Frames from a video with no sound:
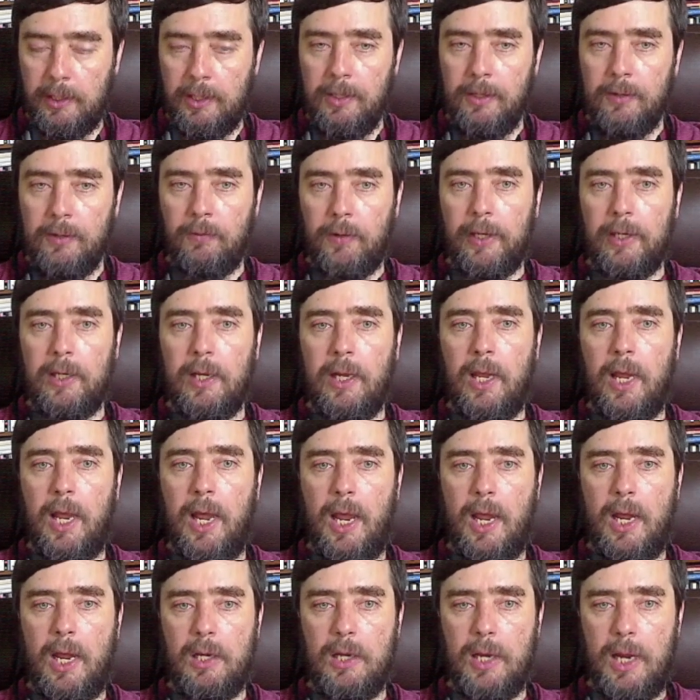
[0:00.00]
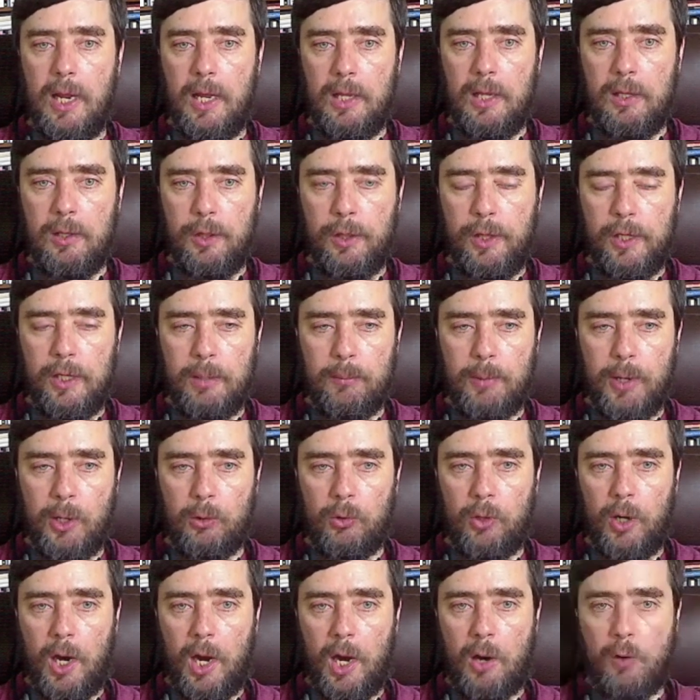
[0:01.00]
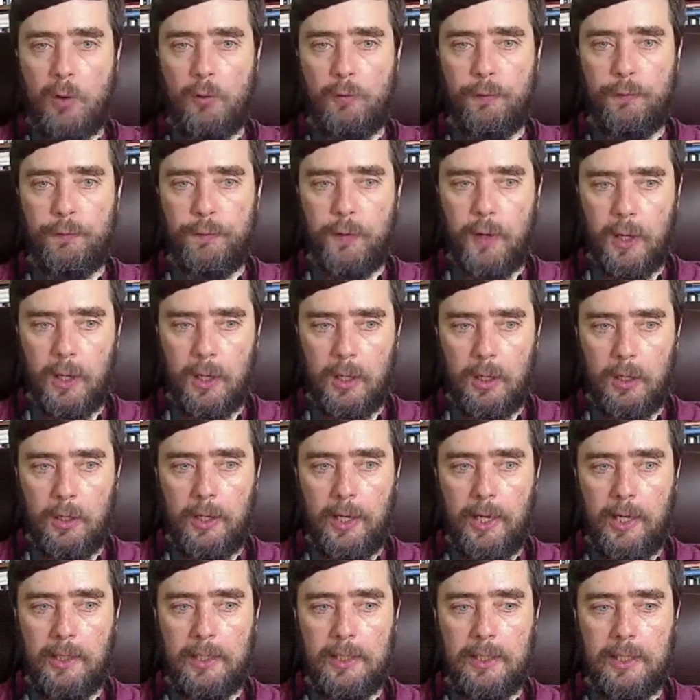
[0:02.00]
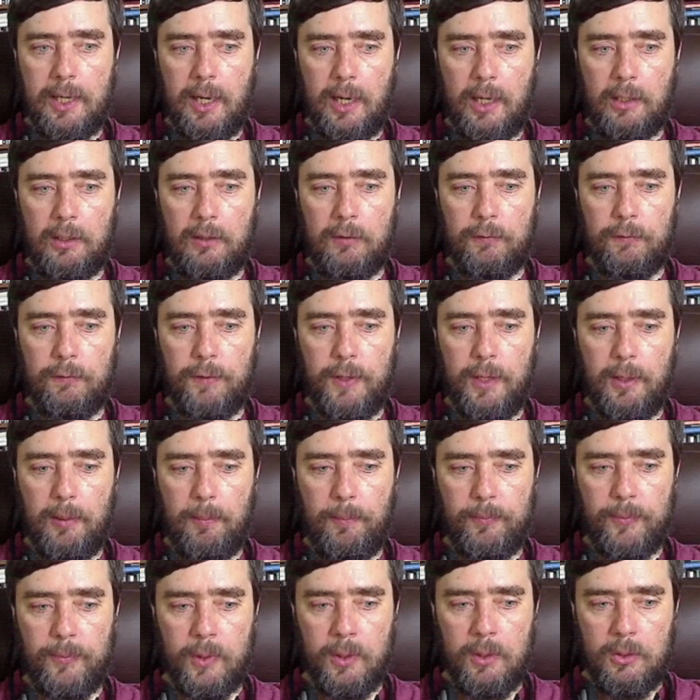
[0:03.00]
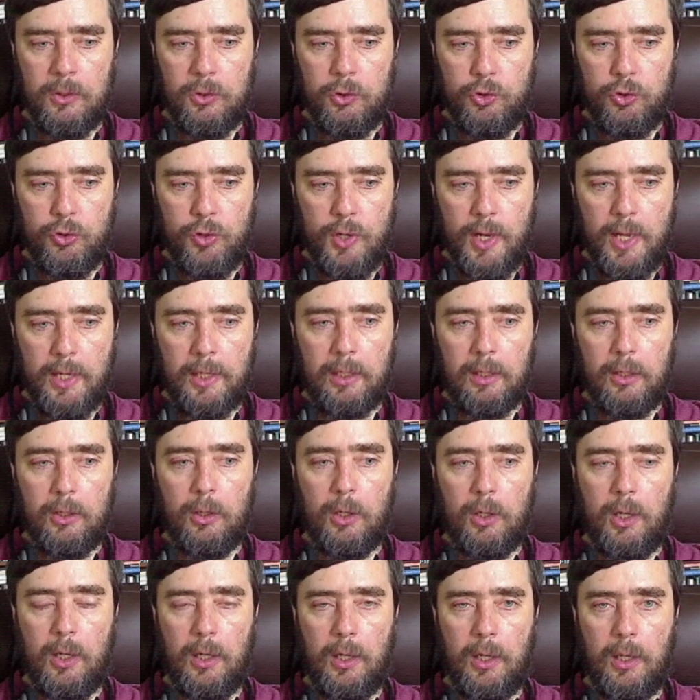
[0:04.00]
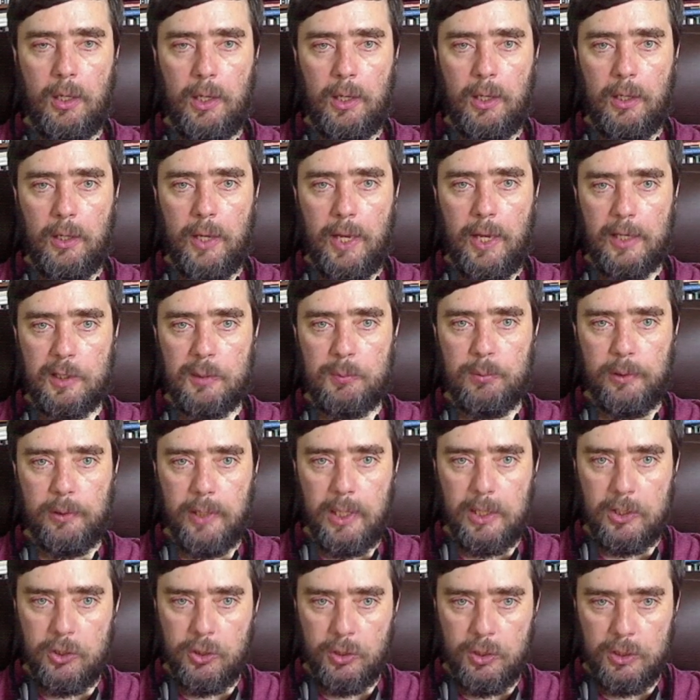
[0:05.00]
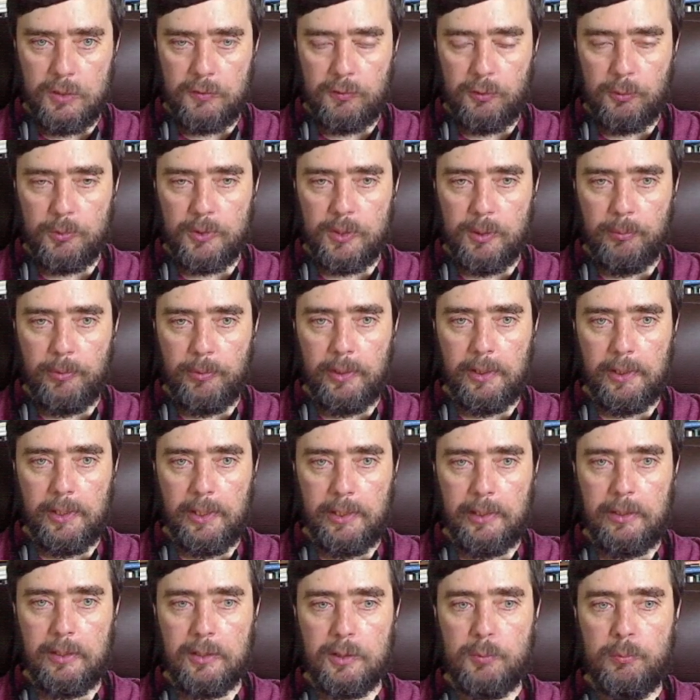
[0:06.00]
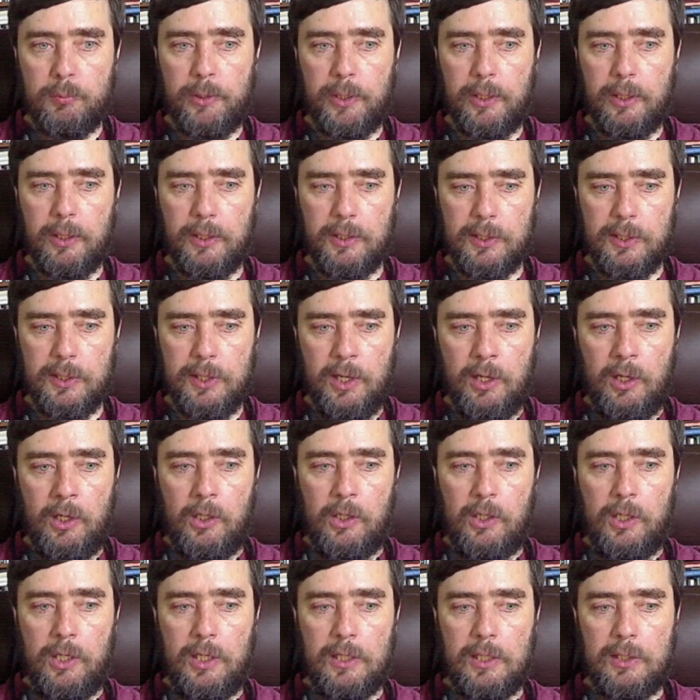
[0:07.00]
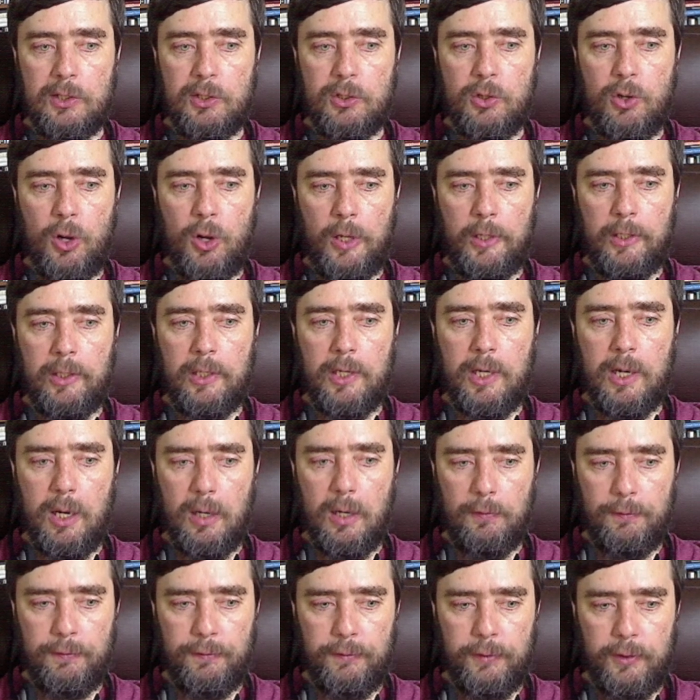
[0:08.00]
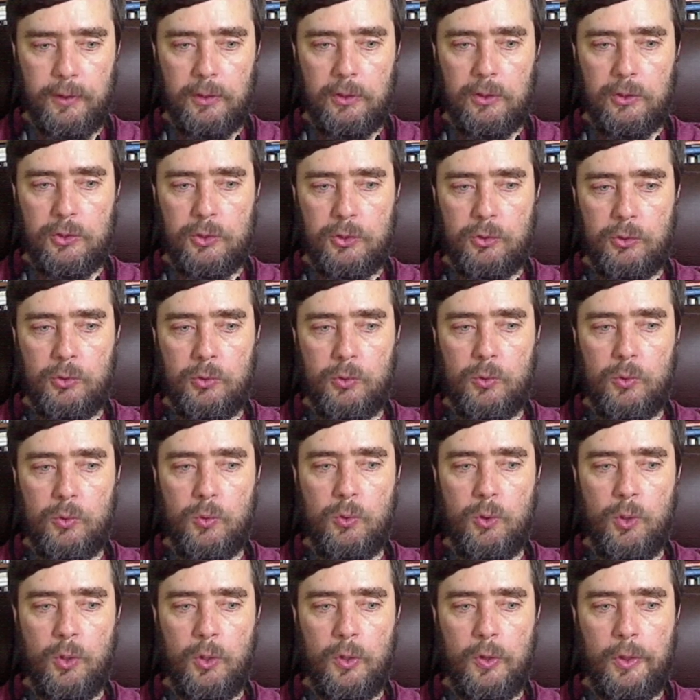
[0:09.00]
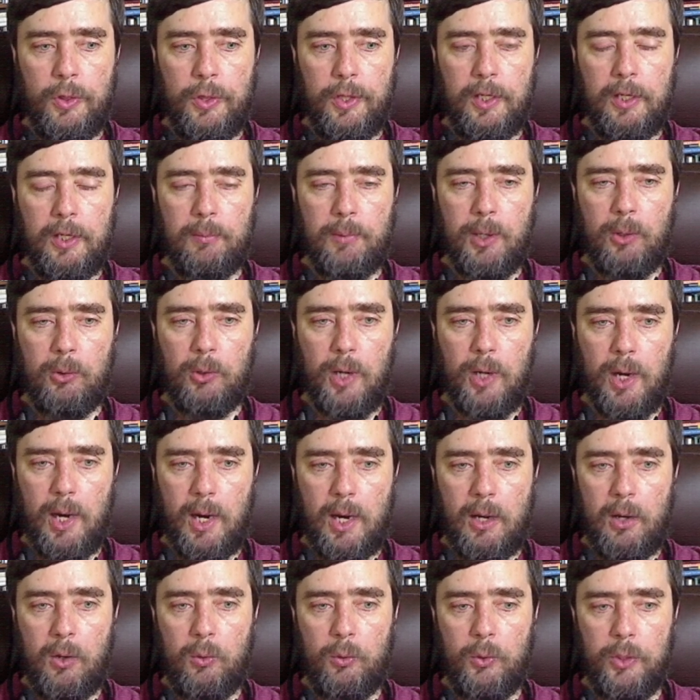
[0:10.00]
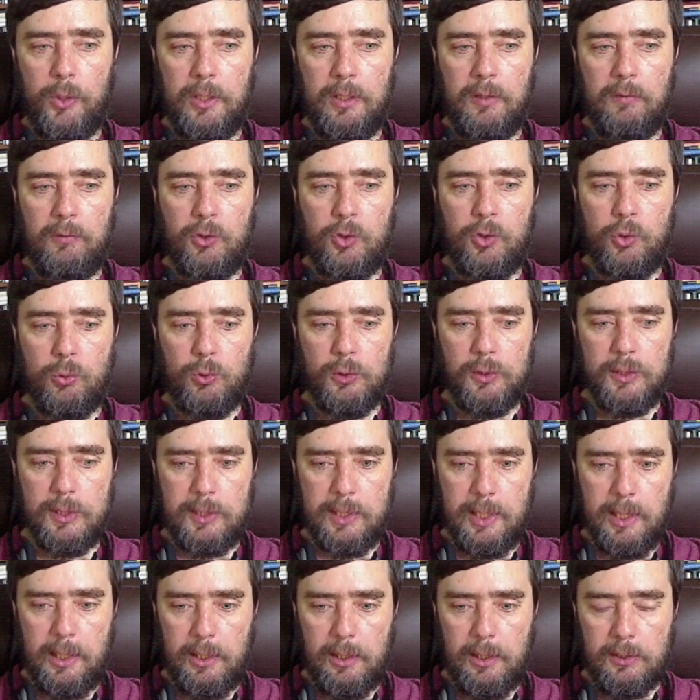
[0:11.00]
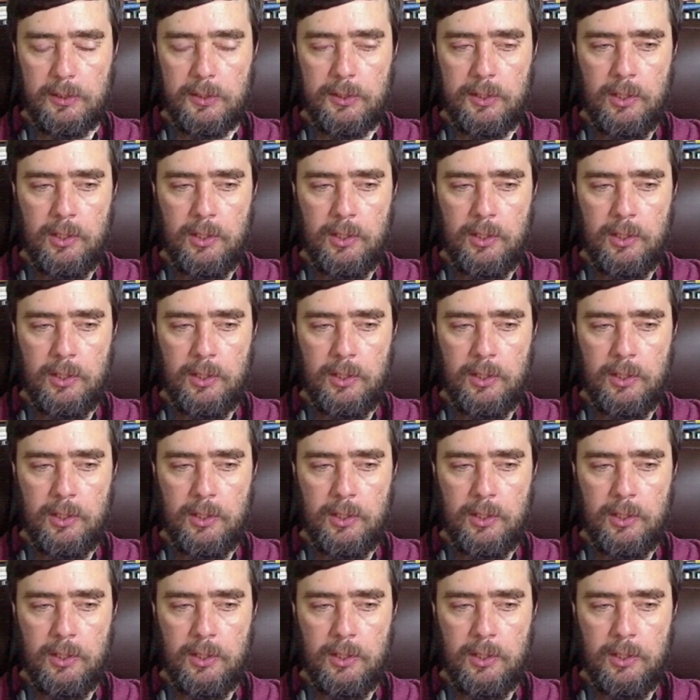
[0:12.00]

right? And, and think about how far any kind of um, genetic uh, uh, explanation is from something like this, because it's not enough to think about how individual cells